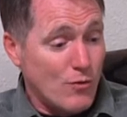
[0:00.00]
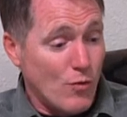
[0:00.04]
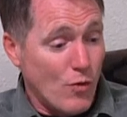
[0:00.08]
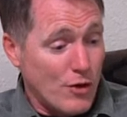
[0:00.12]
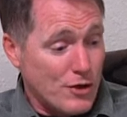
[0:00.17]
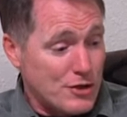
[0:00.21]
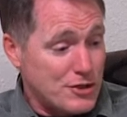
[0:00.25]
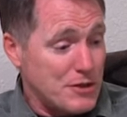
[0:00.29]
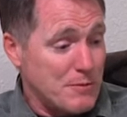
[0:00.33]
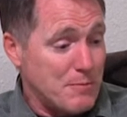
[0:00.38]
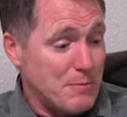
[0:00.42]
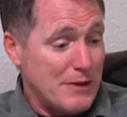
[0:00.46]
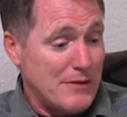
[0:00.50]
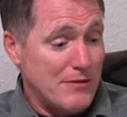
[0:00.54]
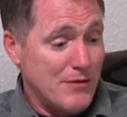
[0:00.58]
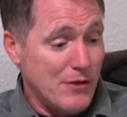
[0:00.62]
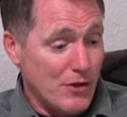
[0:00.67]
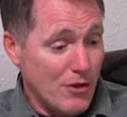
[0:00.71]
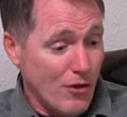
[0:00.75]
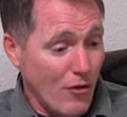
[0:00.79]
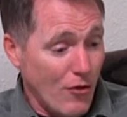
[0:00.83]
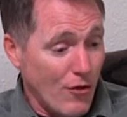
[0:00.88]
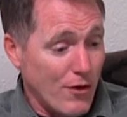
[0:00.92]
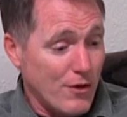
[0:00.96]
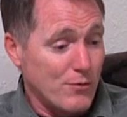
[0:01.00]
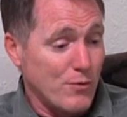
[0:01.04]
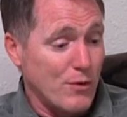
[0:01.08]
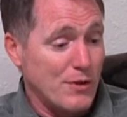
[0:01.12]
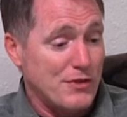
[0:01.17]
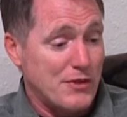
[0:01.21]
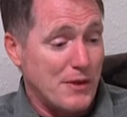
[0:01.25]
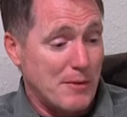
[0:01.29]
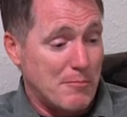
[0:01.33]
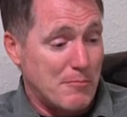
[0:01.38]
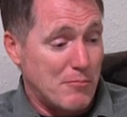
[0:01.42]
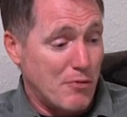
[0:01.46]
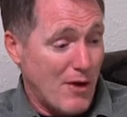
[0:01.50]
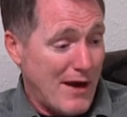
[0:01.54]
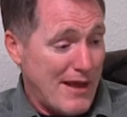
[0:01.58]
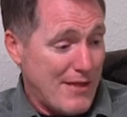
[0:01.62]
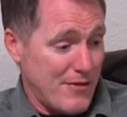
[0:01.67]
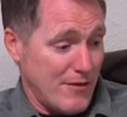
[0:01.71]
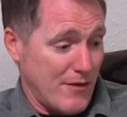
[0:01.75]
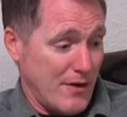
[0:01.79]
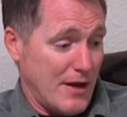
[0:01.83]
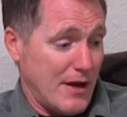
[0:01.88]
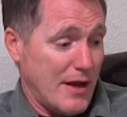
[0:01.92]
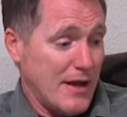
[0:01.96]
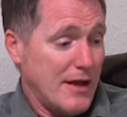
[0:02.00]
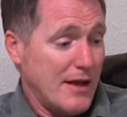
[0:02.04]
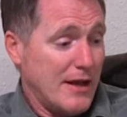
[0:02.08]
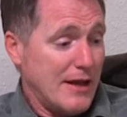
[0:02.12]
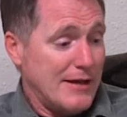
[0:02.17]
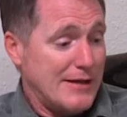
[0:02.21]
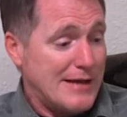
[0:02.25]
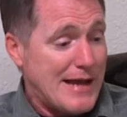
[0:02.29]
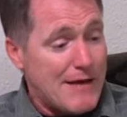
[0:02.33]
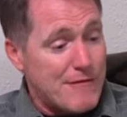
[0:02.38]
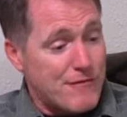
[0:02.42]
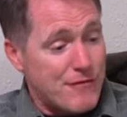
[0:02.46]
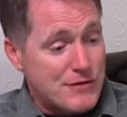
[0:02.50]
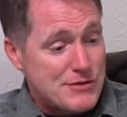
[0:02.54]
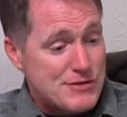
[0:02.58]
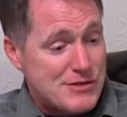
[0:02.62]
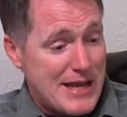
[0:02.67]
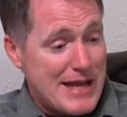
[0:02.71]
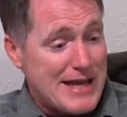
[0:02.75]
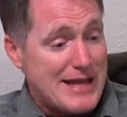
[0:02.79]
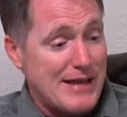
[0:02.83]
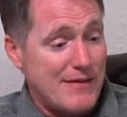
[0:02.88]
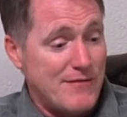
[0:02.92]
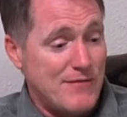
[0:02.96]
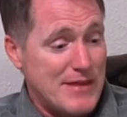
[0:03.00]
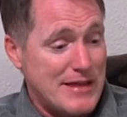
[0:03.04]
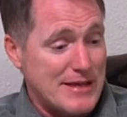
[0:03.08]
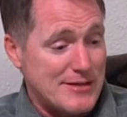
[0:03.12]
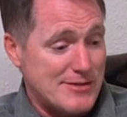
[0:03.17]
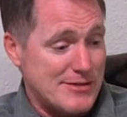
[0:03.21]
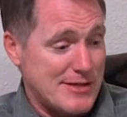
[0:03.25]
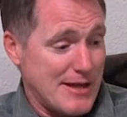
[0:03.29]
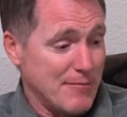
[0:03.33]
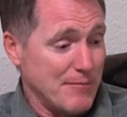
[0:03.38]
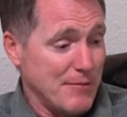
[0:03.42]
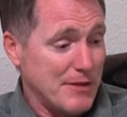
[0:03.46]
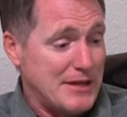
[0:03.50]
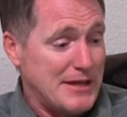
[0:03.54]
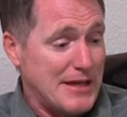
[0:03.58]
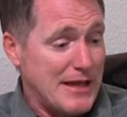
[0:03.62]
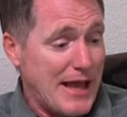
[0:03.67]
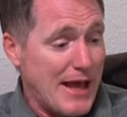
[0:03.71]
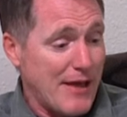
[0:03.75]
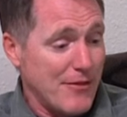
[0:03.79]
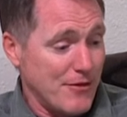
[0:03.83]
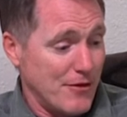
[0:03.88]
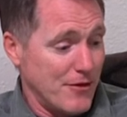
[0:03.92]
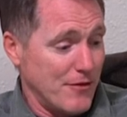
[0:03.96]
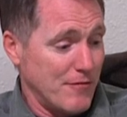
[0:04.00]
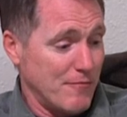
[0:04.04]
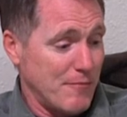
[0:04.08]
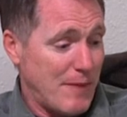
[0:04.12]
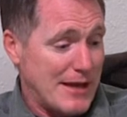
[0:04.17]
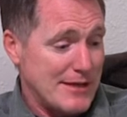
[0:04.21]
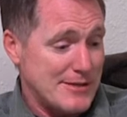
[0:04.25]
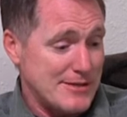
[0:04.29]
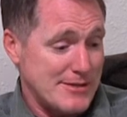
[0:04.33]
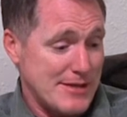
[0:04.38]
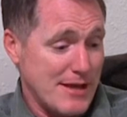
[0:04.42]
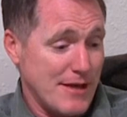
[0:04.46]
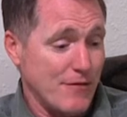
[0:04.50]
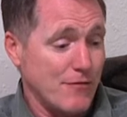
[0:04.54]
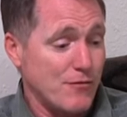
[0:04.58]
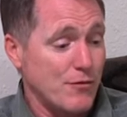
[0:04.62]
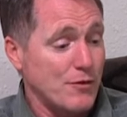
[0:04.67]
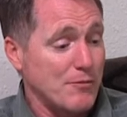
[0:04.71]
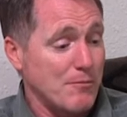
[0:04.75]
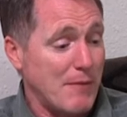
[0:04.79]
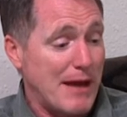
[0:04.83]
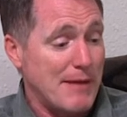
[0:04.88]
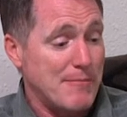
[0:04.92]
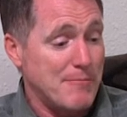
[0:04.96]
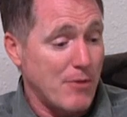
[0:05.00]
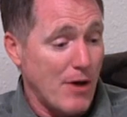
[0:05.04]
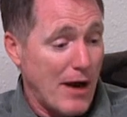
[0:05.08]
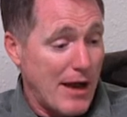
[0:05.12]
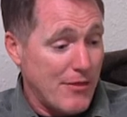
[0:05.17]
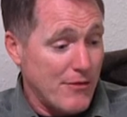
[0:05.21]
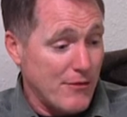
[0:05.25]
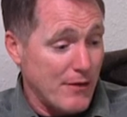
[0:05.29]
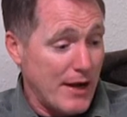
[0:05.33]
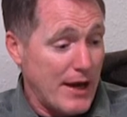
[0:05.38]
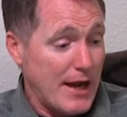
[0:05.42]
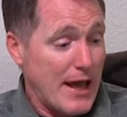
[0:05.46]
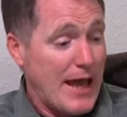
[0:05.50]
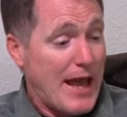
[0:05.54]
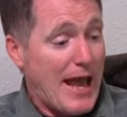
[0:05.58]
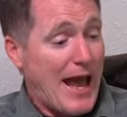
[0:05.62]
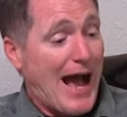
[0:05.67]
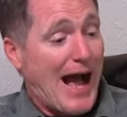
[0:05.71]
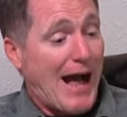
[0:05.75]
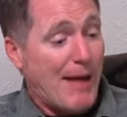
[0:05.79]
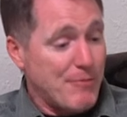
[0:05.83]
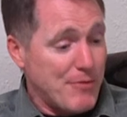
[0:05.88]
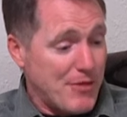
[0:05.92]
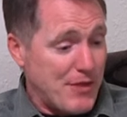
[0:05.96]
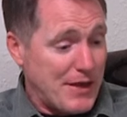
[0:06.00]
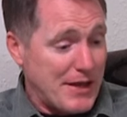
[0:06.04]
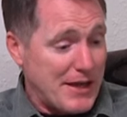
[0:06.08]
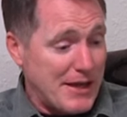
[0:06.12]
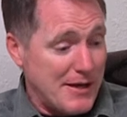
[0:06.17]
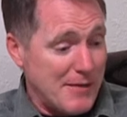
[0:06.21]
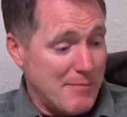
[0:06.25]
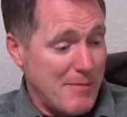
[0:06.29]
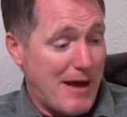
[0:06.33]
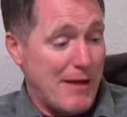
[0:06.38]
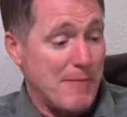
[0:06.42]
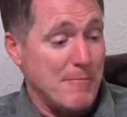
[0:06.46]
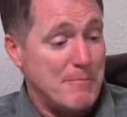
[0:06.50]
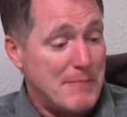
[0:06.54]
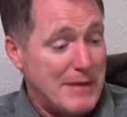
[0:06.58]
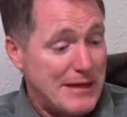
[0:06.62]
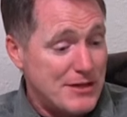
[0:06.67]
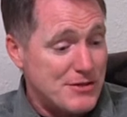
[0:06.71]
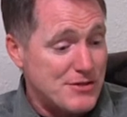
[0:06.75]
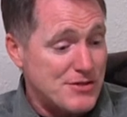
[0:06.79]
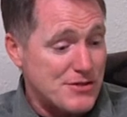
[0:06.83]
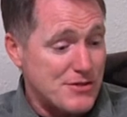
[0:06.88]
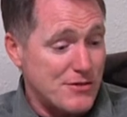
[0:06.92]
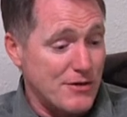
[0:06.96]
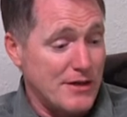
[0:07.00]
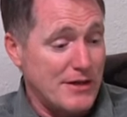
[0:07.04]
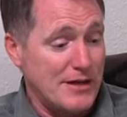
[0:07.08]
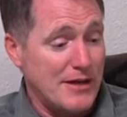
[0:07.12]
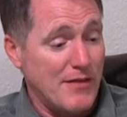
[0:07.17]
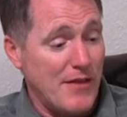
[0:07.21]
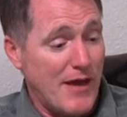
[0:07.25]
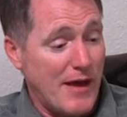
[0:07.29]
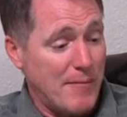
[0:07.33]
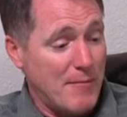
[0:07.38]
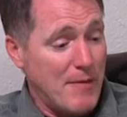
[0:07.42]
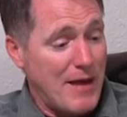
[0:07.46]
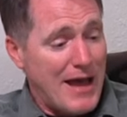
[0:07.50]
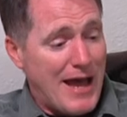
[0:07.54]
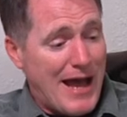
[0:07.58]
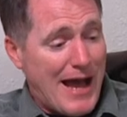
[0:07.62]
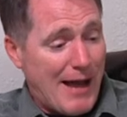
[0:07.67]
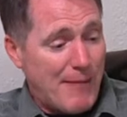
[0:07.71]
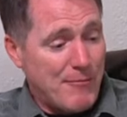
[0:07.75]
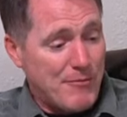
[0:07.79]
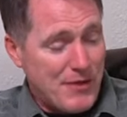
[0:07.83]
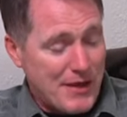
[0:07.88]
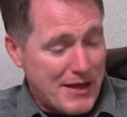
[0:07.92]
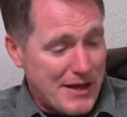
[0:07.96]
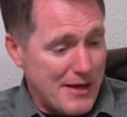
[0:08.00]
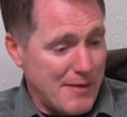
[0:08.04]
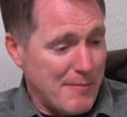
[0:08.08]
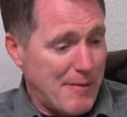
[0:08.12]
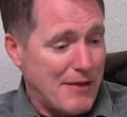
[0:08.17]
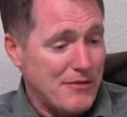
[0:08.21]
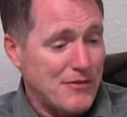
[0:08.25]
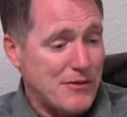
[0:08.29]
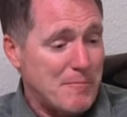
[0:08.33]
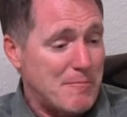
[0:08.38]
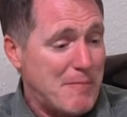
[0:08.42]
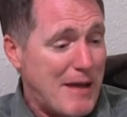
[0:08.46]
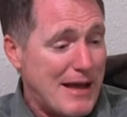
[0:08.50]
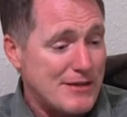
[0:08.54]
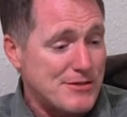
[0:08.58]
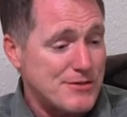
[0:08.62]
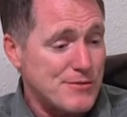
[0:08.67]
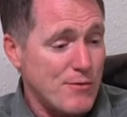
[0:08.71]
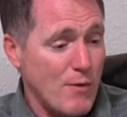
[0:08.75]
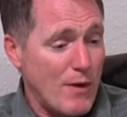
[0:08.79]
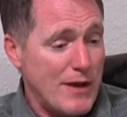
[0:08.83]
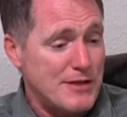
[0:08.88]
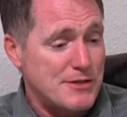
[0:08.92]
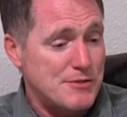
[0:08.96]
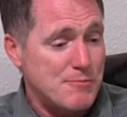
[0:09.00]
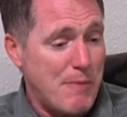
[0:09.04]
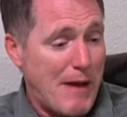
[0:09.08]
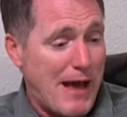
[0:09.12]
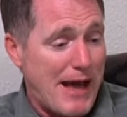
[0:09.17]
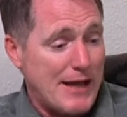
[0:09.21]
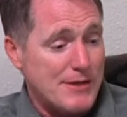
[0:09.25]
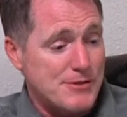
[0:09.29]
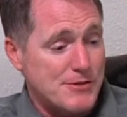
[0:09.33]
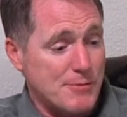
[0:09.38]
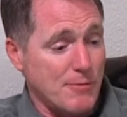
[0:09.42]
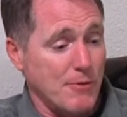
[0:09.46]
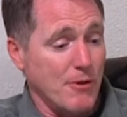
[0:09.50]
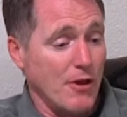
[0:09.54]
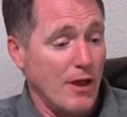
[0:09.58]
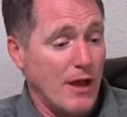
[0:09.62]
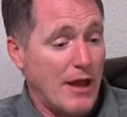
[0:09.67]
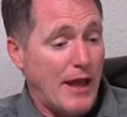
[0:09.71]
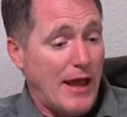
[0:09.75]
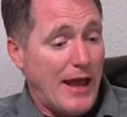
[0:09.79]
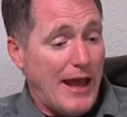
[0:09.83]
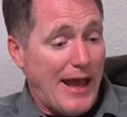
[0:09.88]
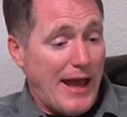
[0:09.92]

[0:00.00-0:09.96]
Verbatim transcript: to worshiping the Lord with the brethren, not forsaking the assembling together of myself with my brethren. I'm thinking about ministering to them, I'm thinking about the best ways possible.